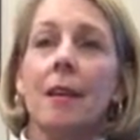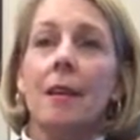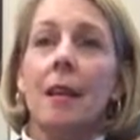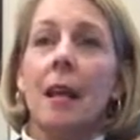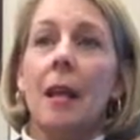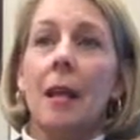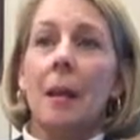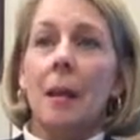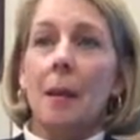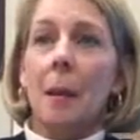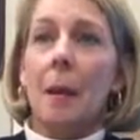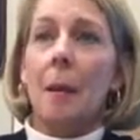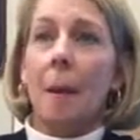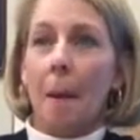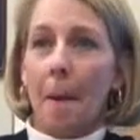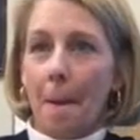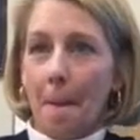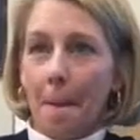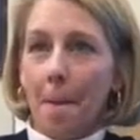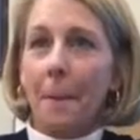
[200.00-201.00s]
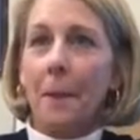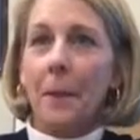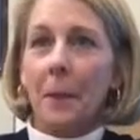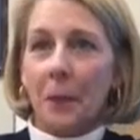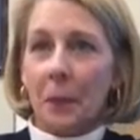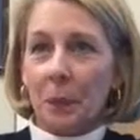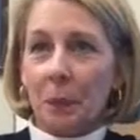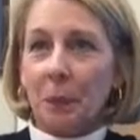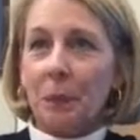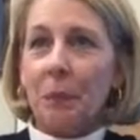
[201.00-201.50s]
Well, I was looking at those business
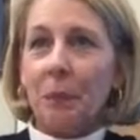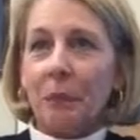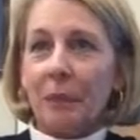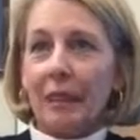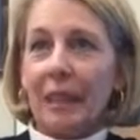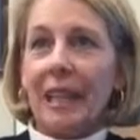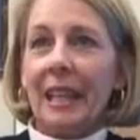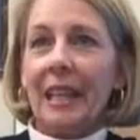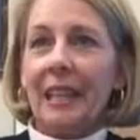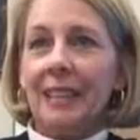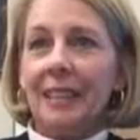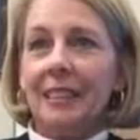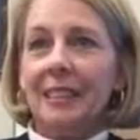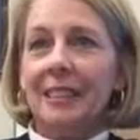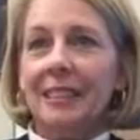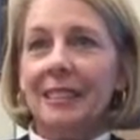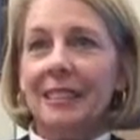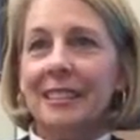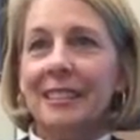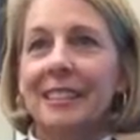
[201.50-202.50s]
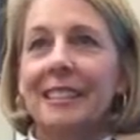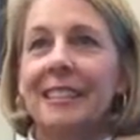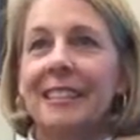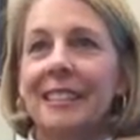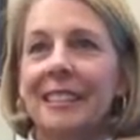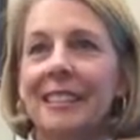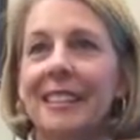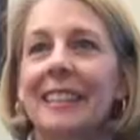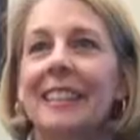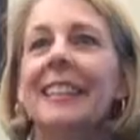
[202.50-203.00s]
cards and there's like 2 of them were
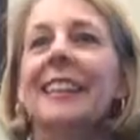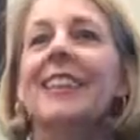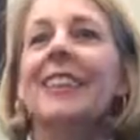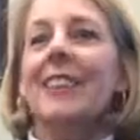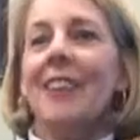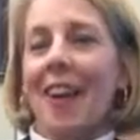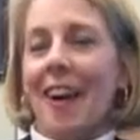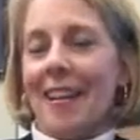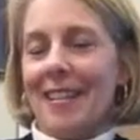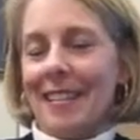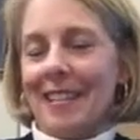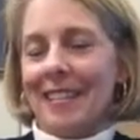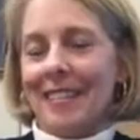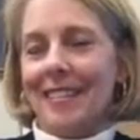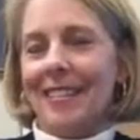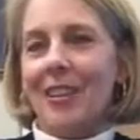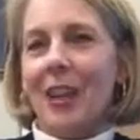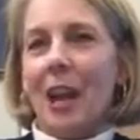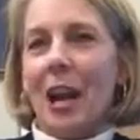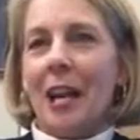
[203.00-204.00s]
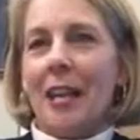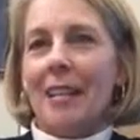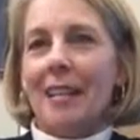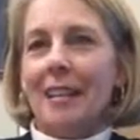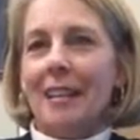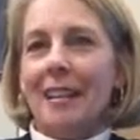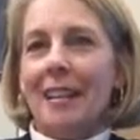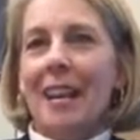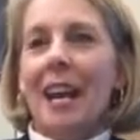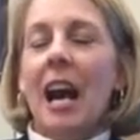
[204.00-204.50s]
men. Right.
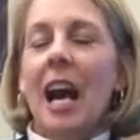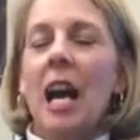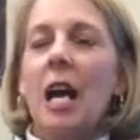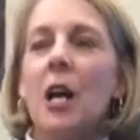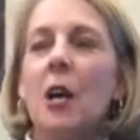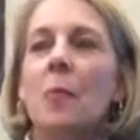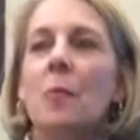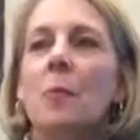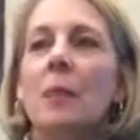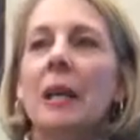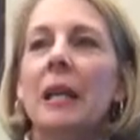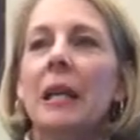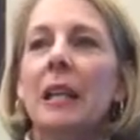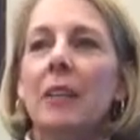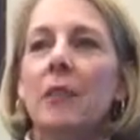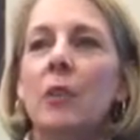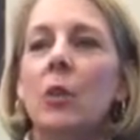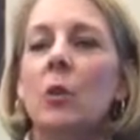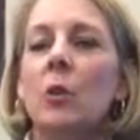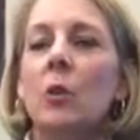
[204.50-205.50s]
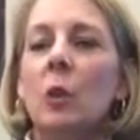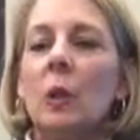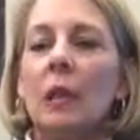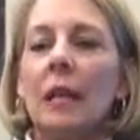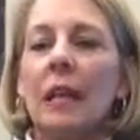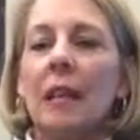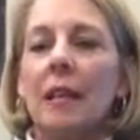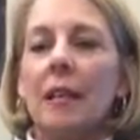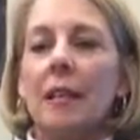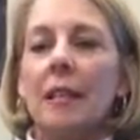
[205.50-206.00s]
But if you
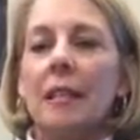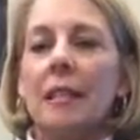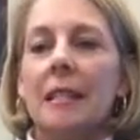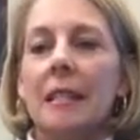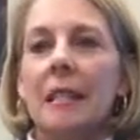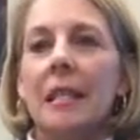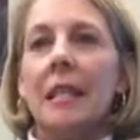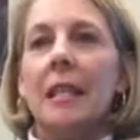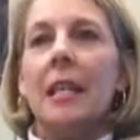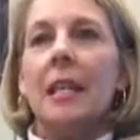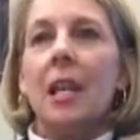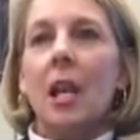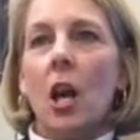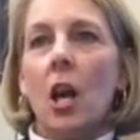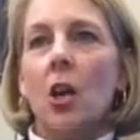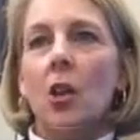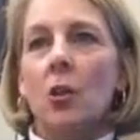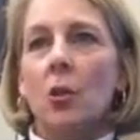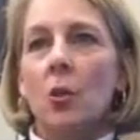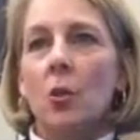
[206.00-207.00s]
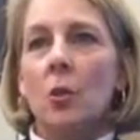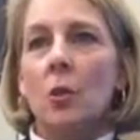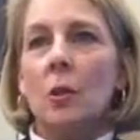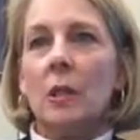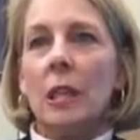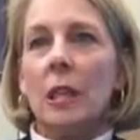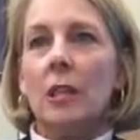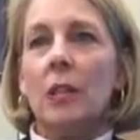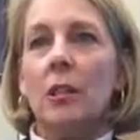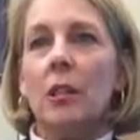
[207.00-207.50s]
look at
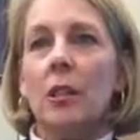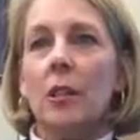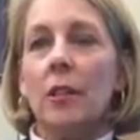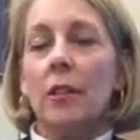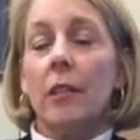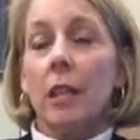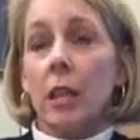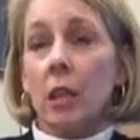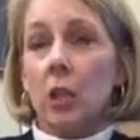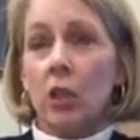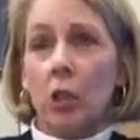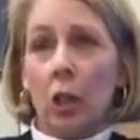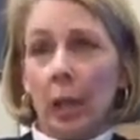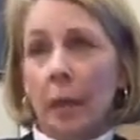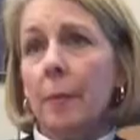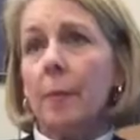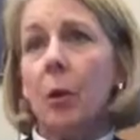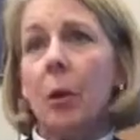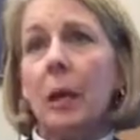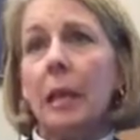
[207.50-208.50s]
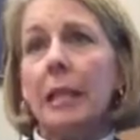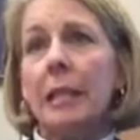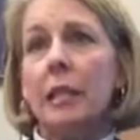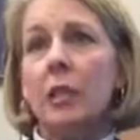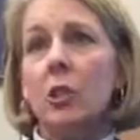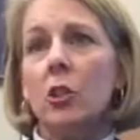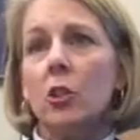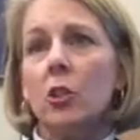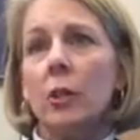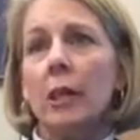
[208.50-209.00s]
CEOs in the chamber
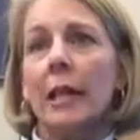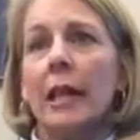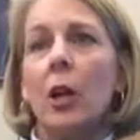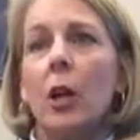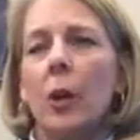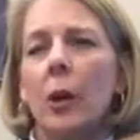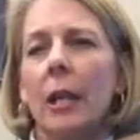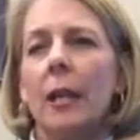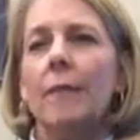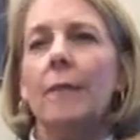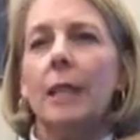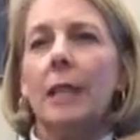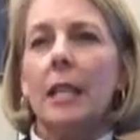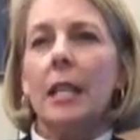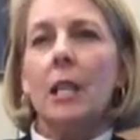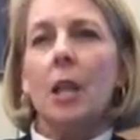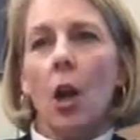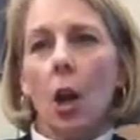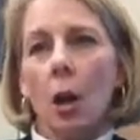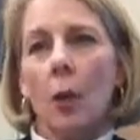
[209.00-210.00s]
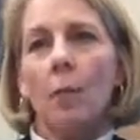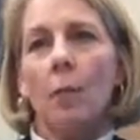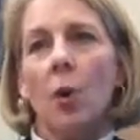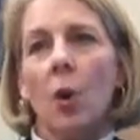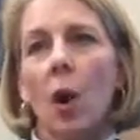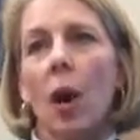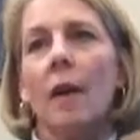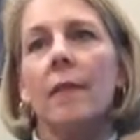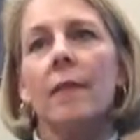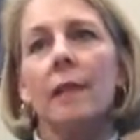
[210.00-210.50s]
industry or even
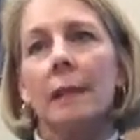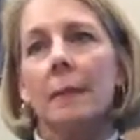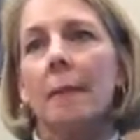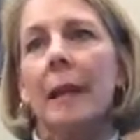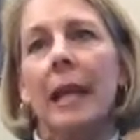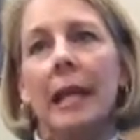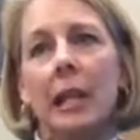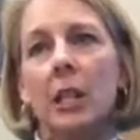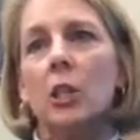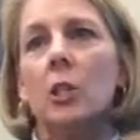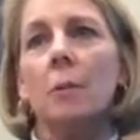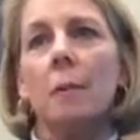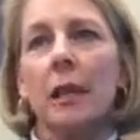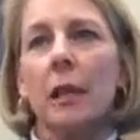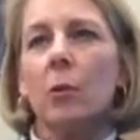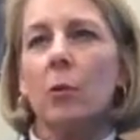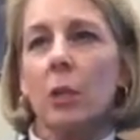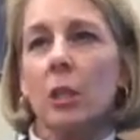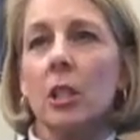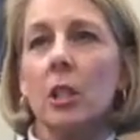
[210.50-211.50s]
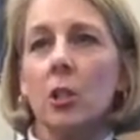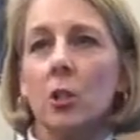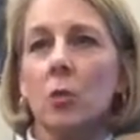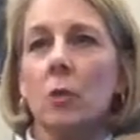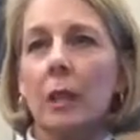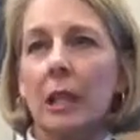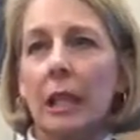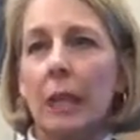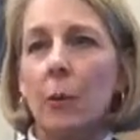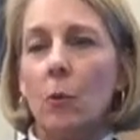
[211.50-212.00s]
nonprofit management, which is
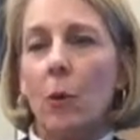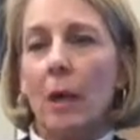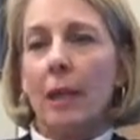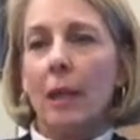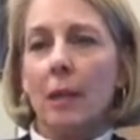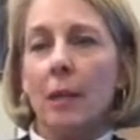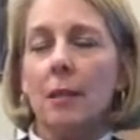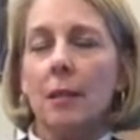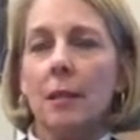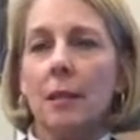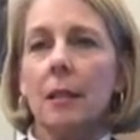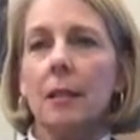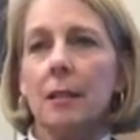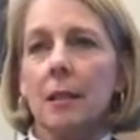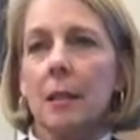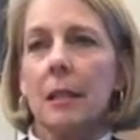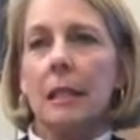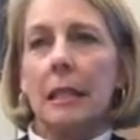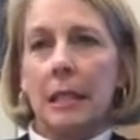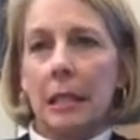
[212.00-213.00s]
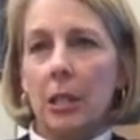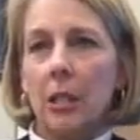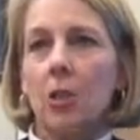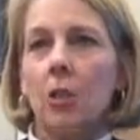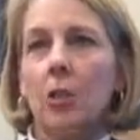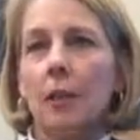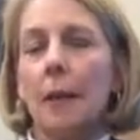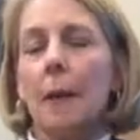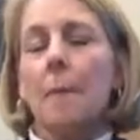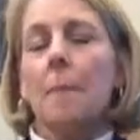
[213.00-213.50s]
really what this is
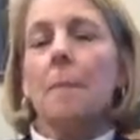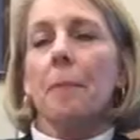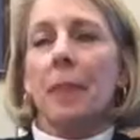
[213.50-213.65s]
considered,